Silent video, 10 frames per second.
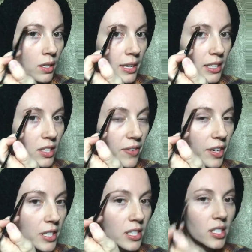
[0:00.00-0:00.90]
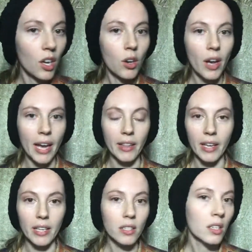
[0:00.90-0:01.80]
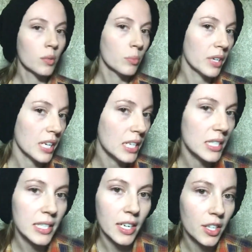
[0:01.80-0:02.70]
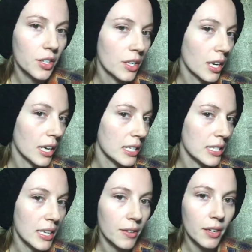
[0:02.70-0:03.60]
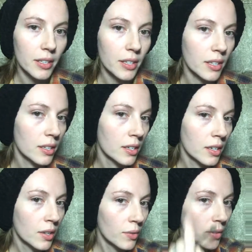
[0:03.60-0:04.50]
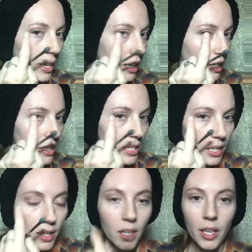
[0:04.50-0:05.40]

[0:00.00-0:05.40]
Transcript: Now it's a very subtle highlight, but it is there. You can kind of see it right there. Right here, you see?